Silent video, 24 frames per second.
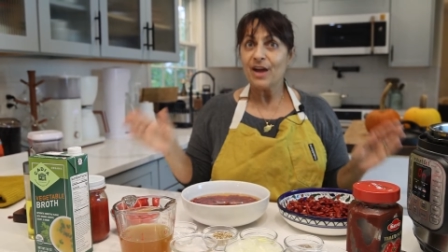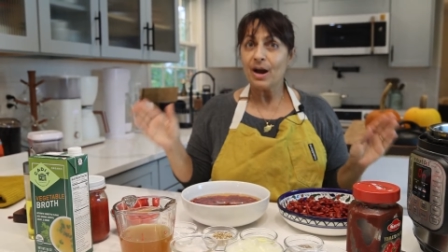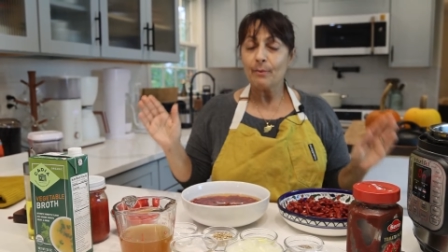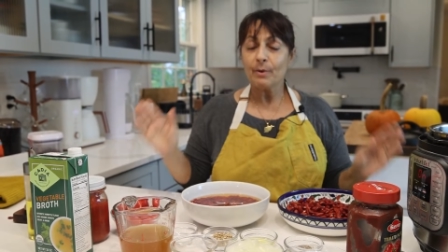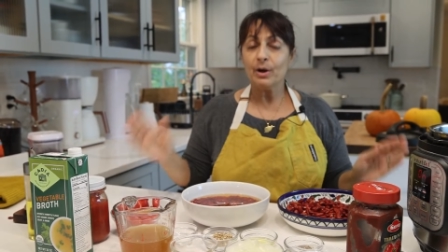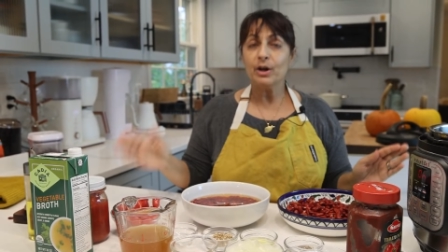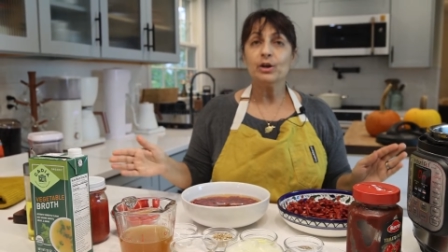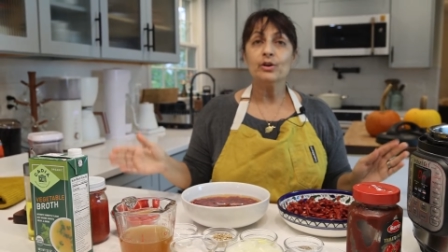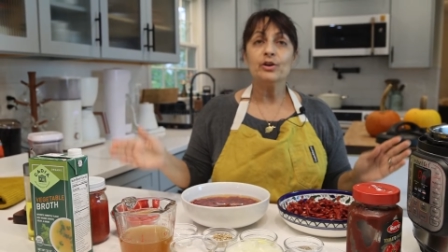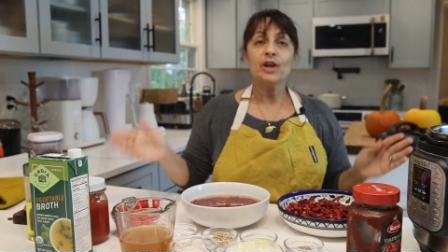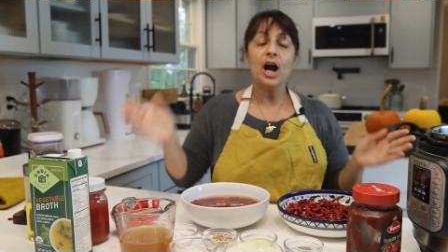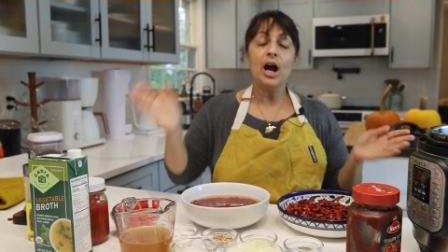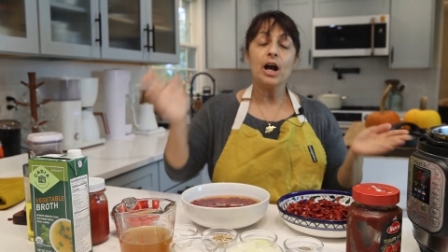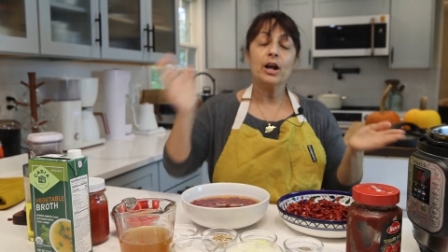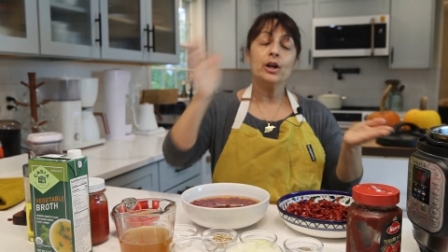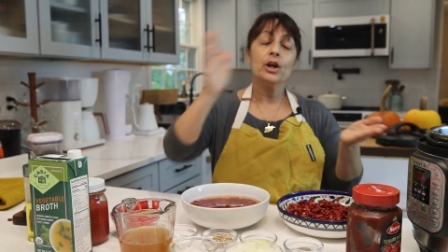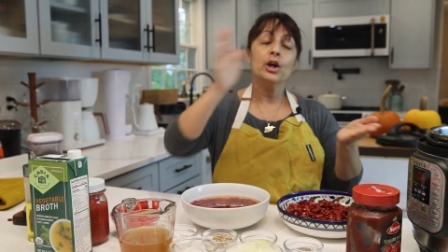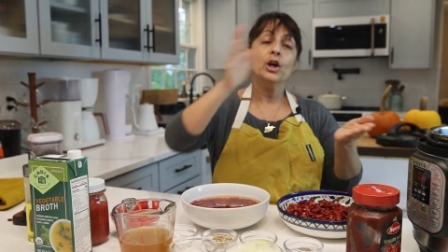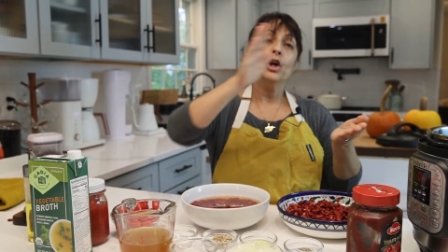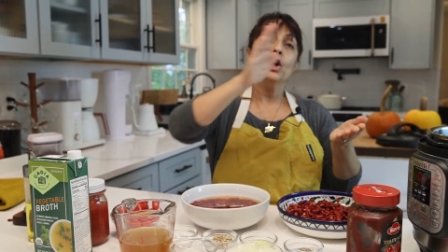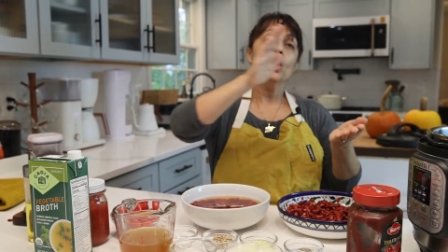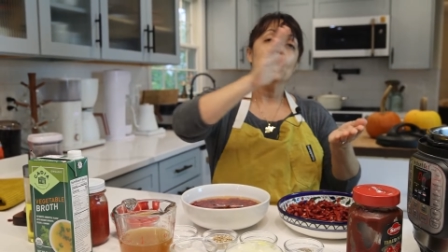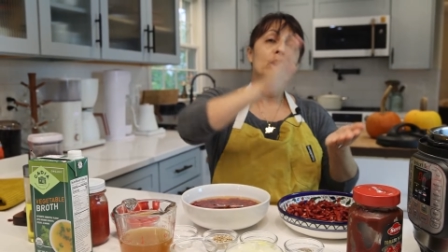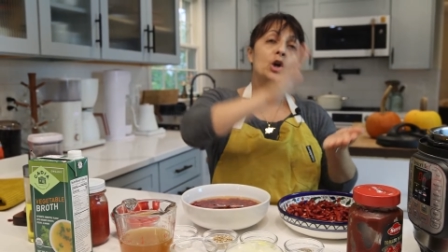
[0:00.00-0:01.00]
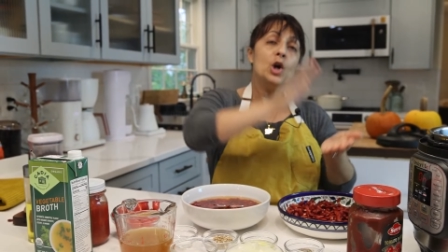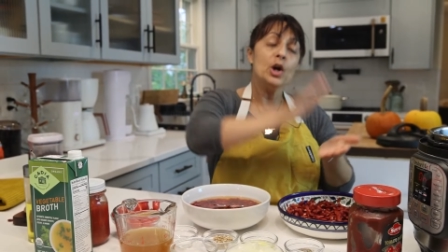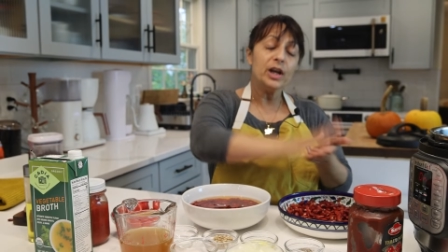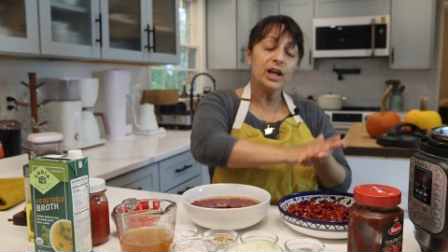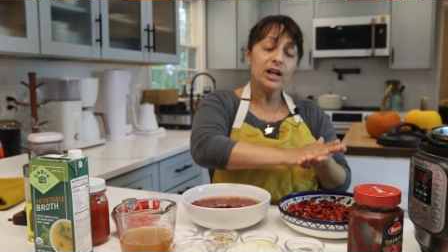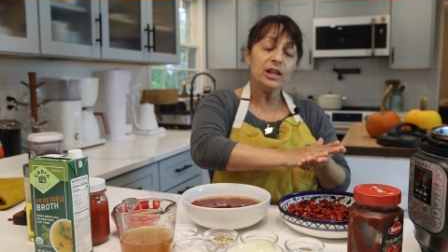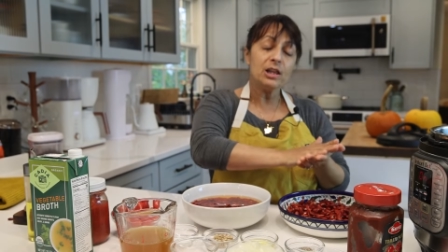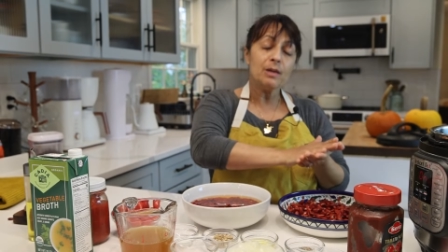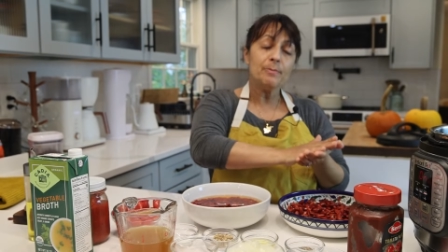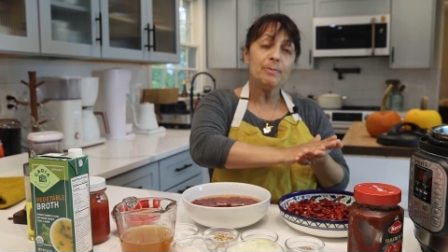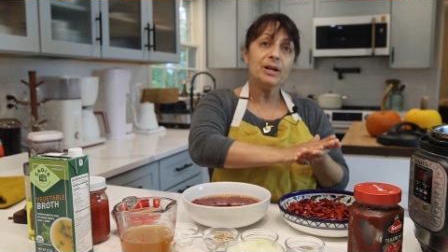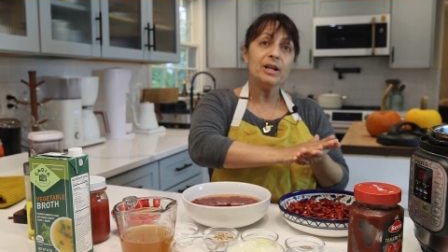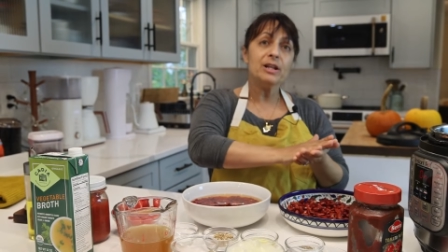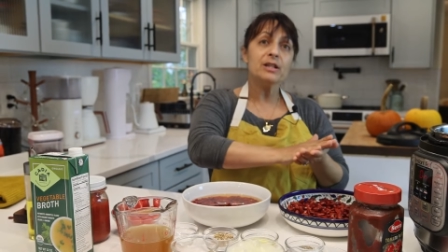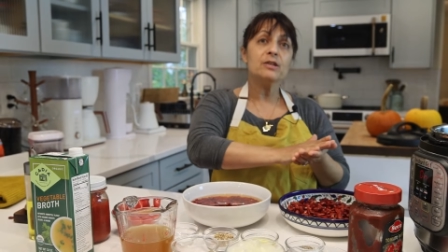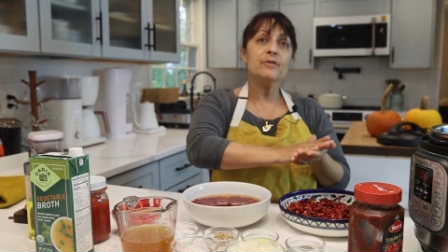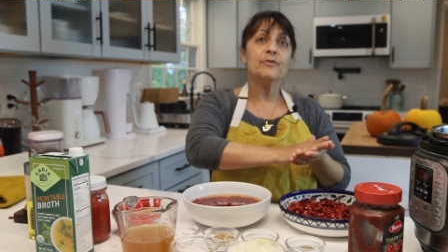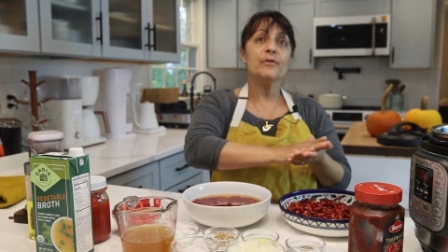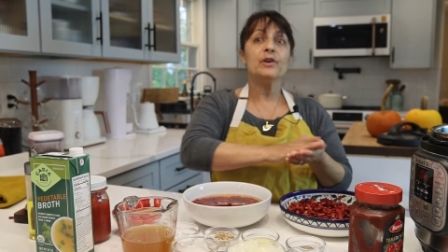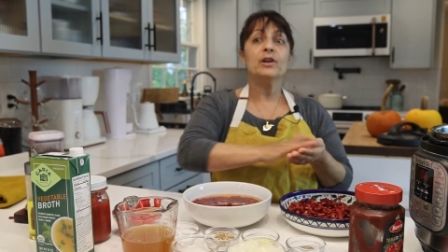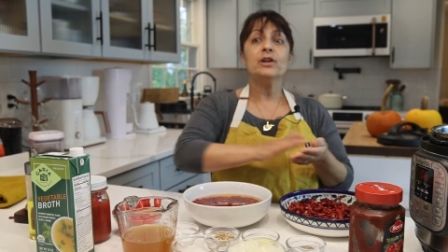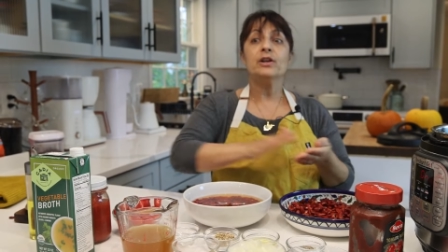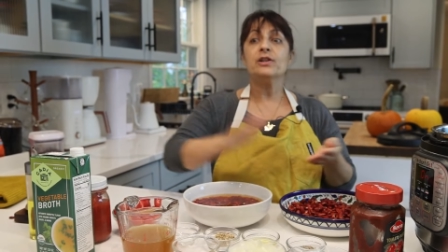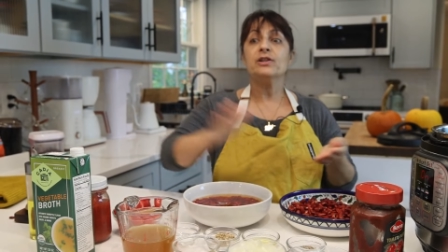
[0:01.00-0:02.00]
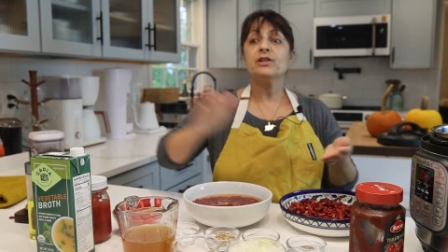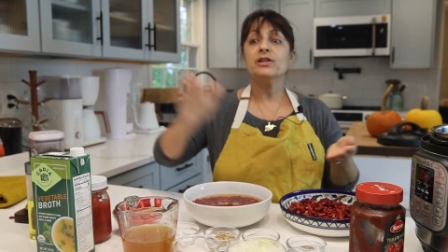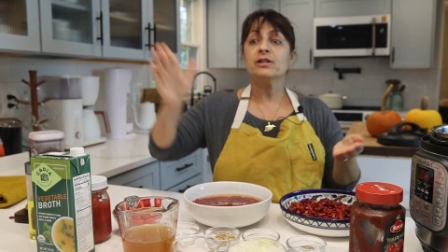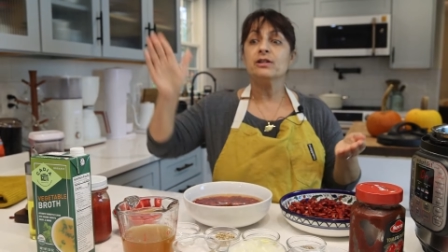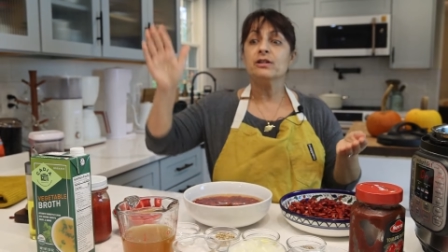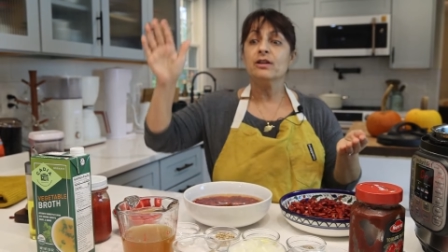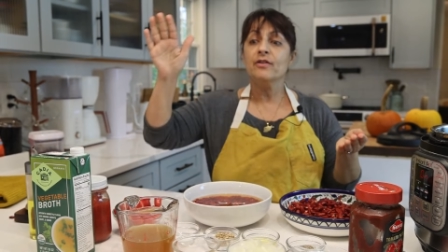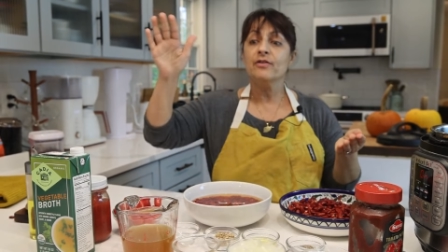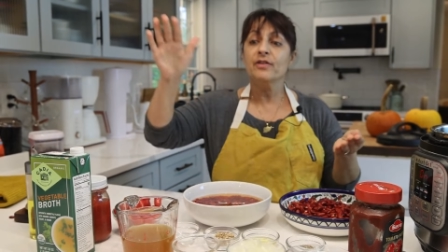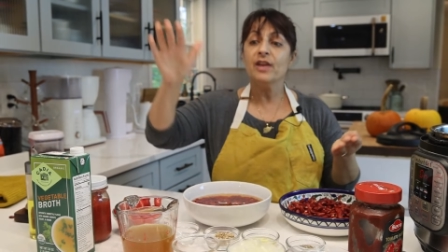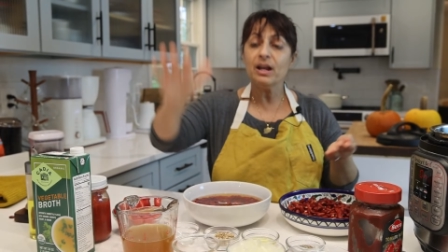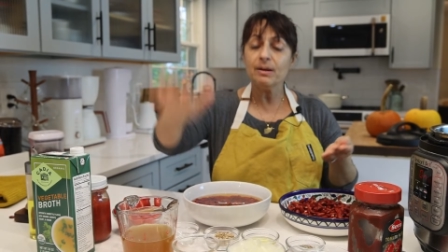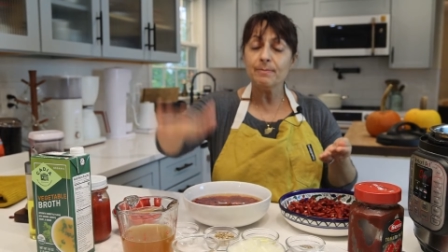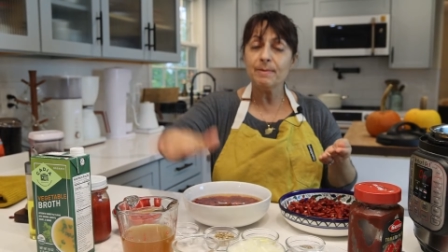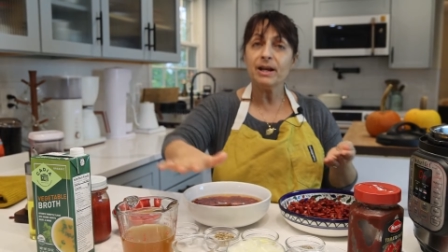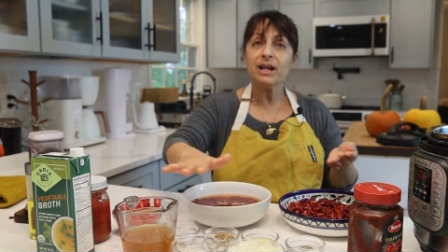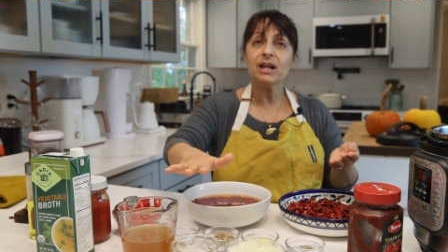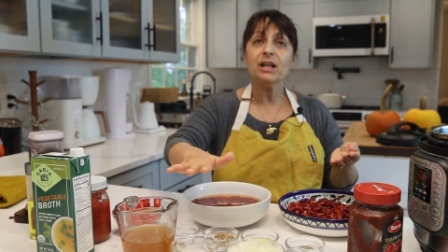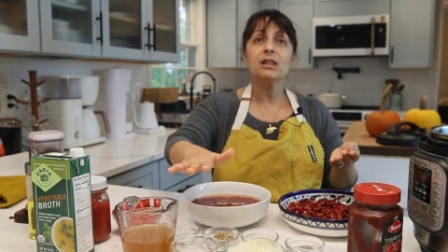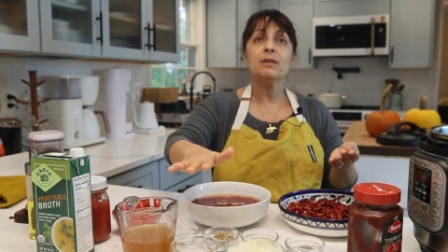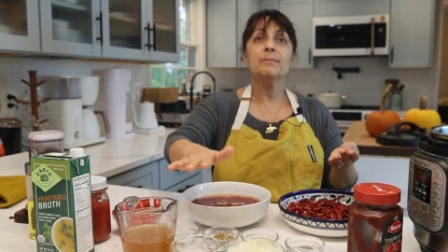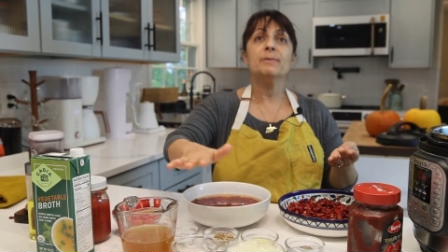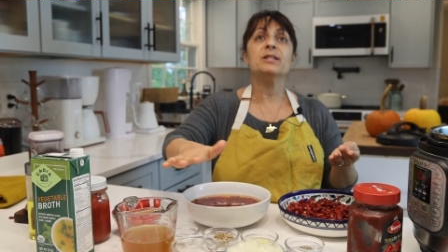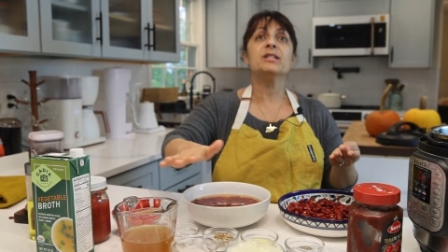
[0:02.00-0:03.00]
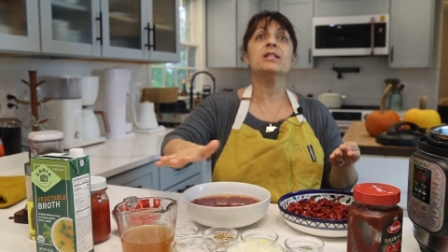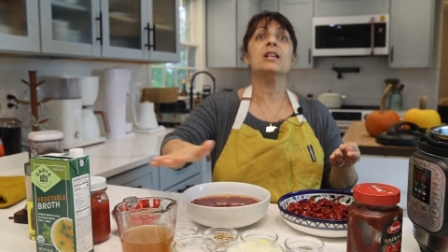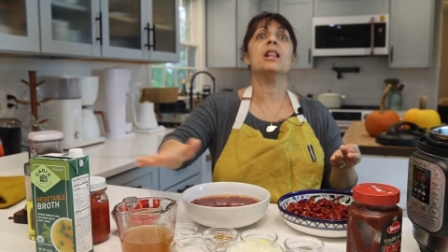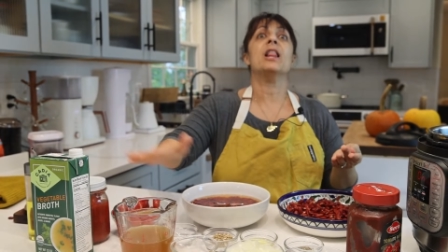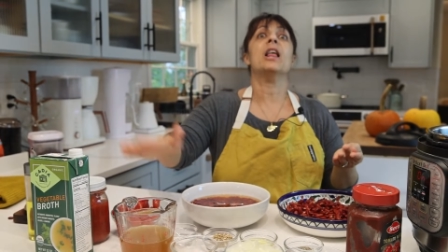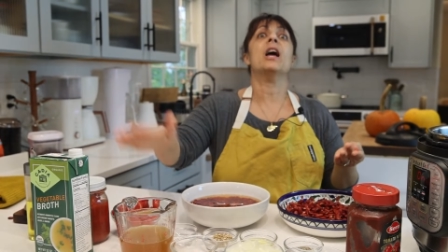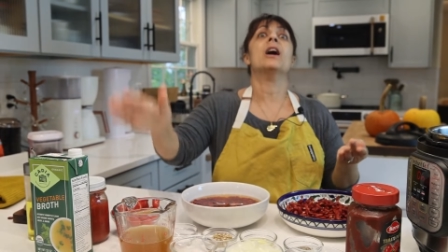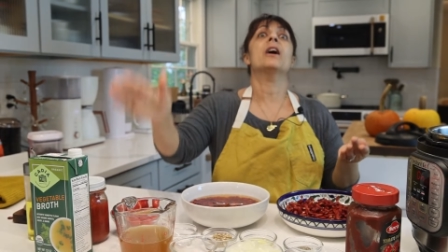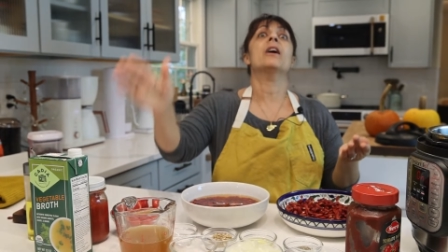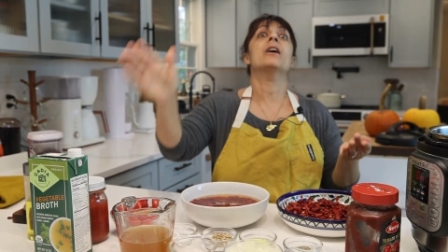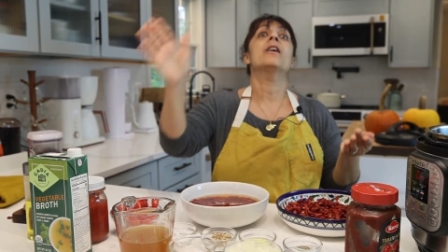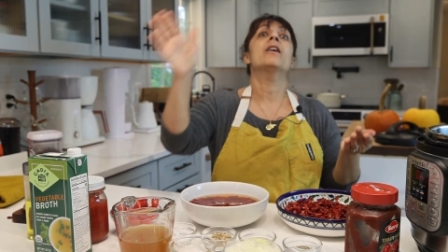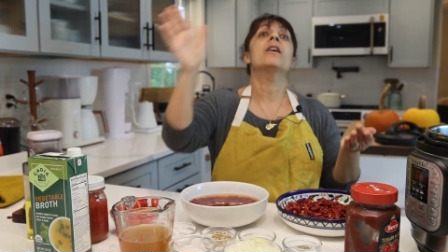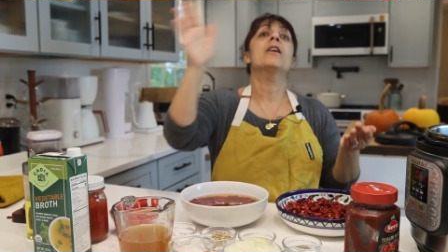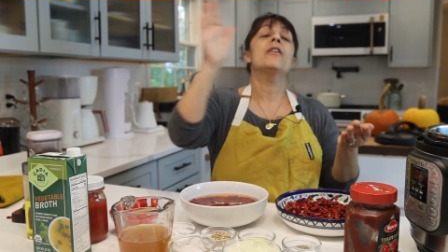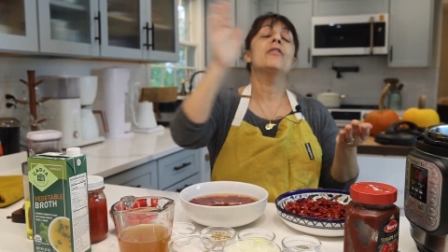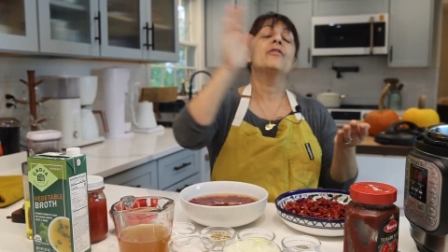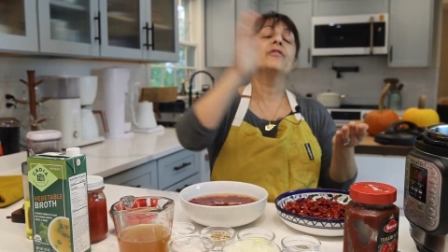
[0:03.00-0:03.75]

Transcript: That way you're not cooking the beans first, then making the masala,